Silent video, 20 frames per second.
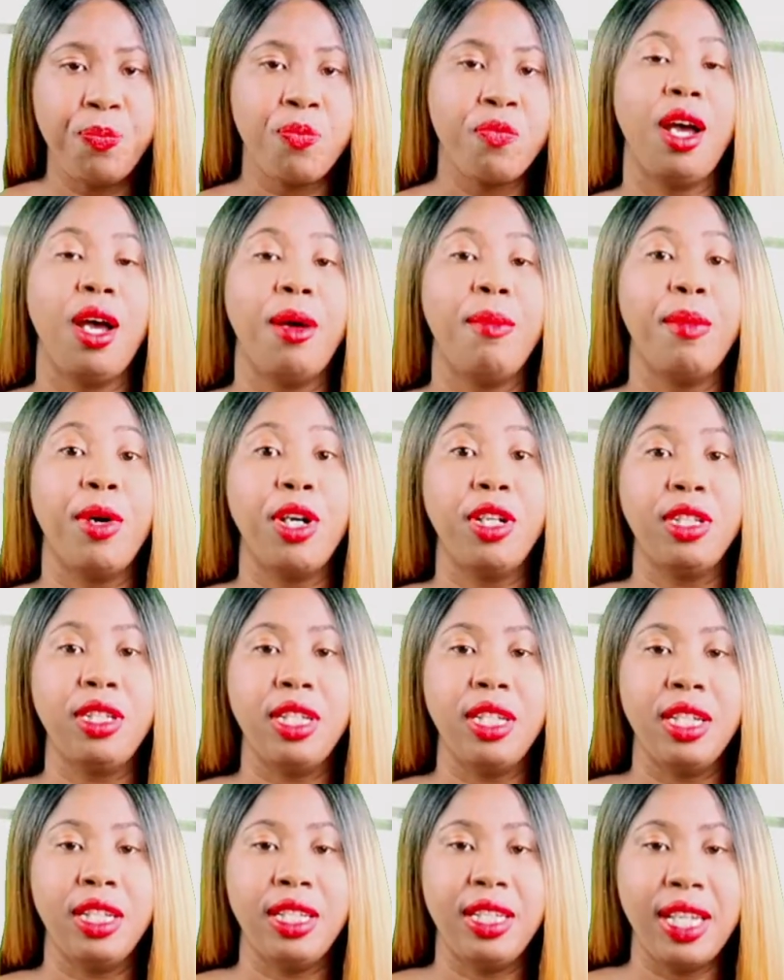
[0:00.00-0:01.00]
On
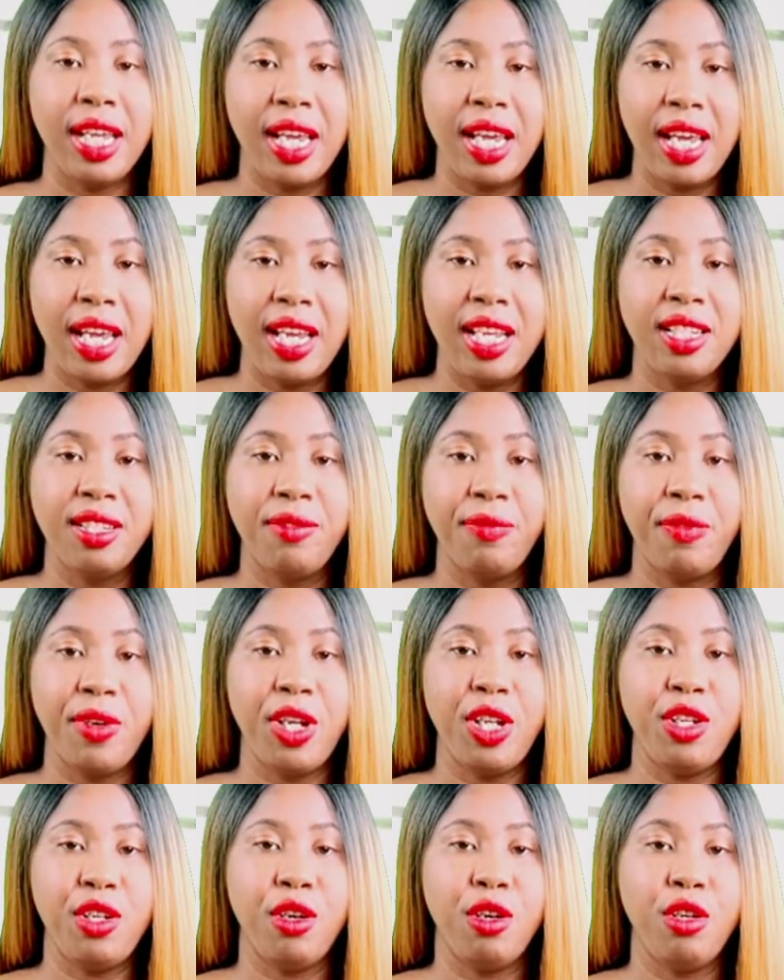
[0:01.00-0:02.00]
today's
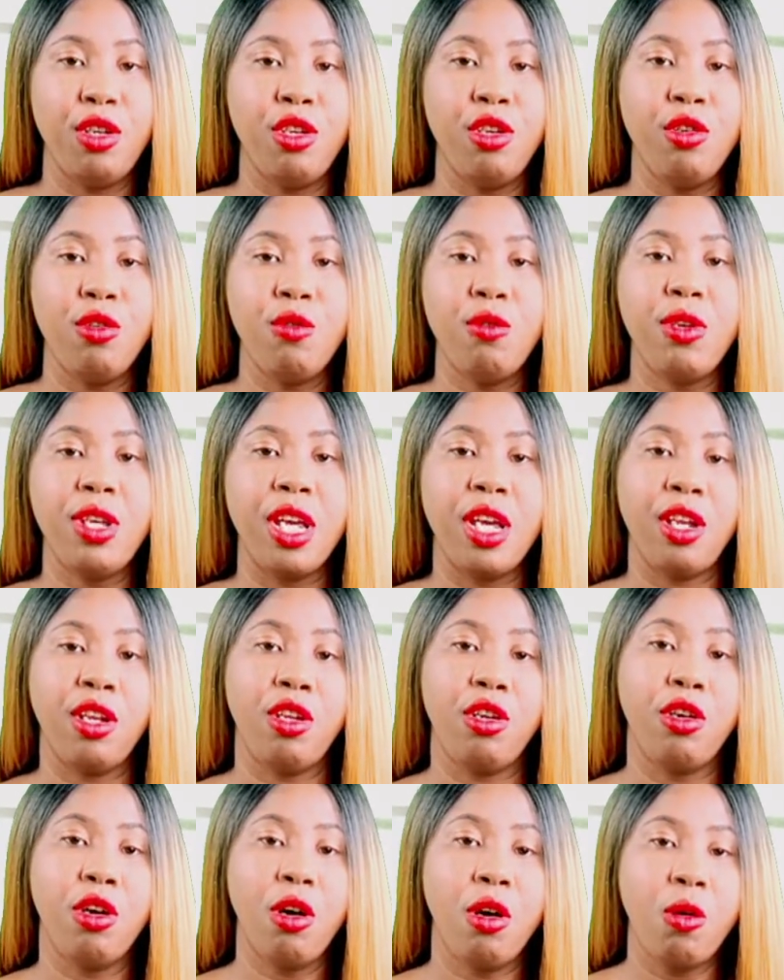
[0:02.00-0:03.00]
video, you
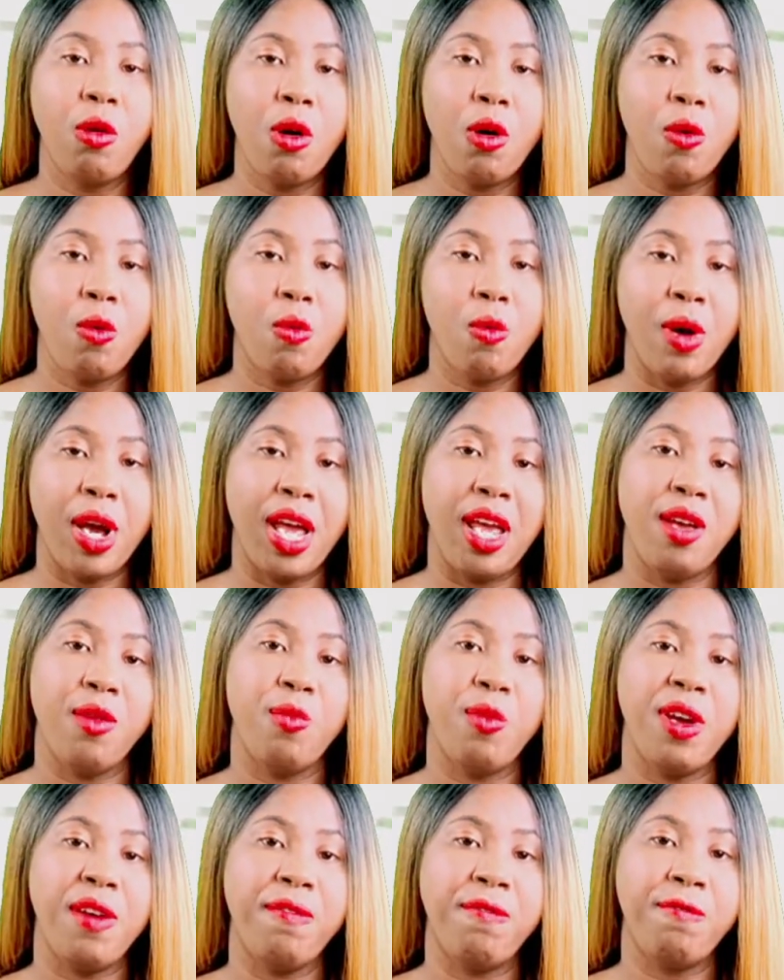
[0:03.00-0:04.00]
can go away
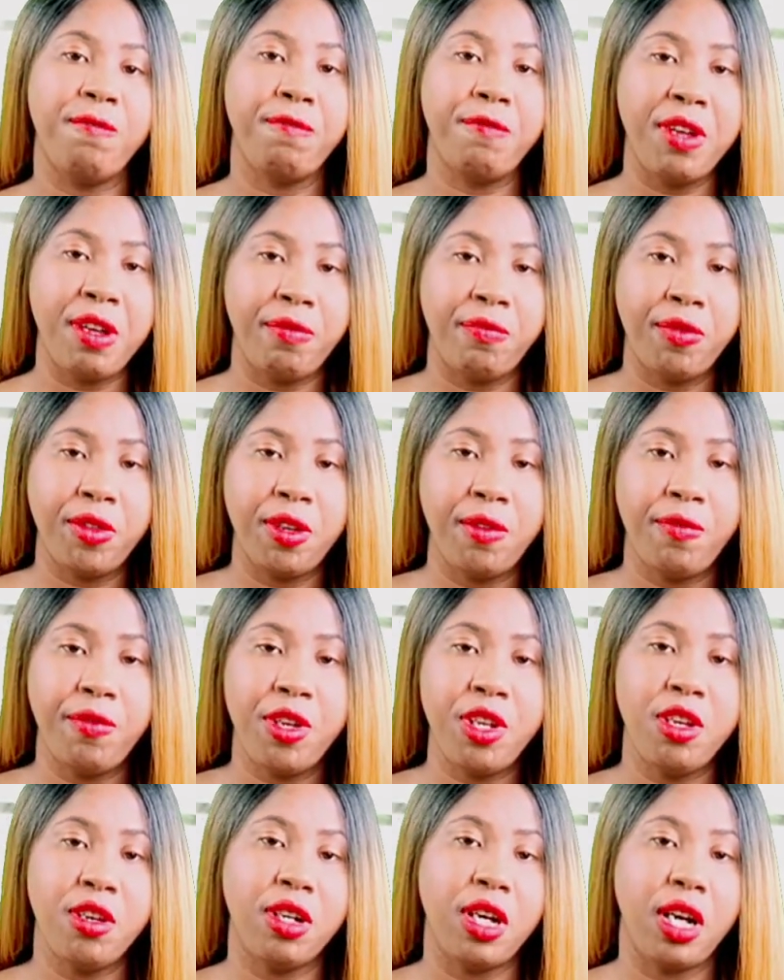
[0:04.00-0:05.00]
with 50
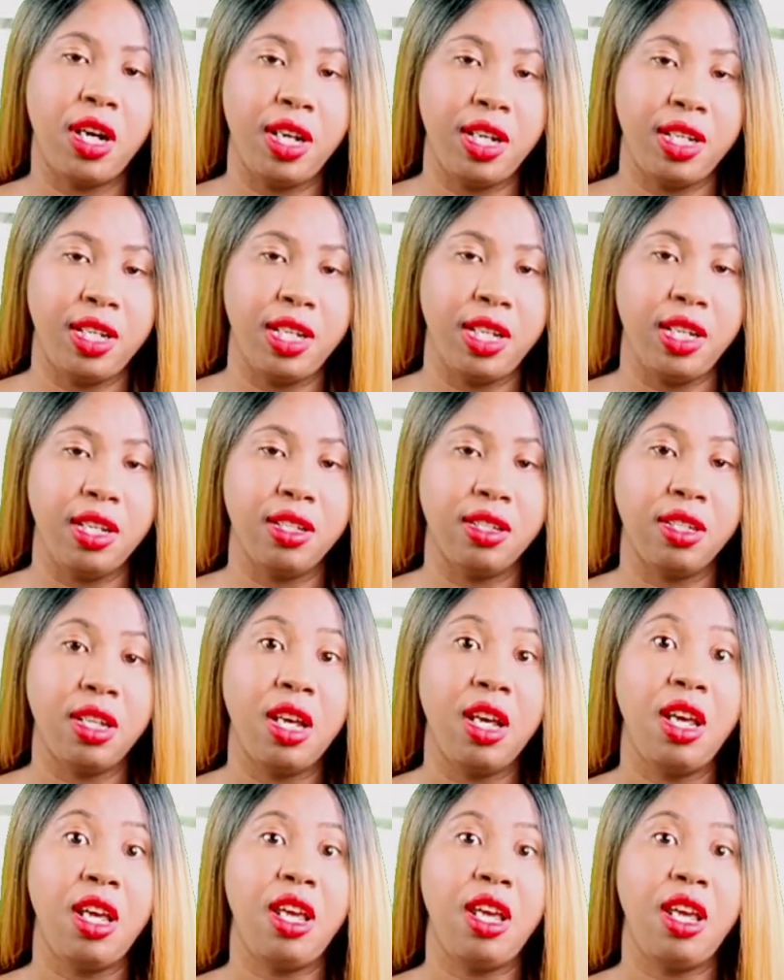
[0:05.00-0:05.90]
video ideas.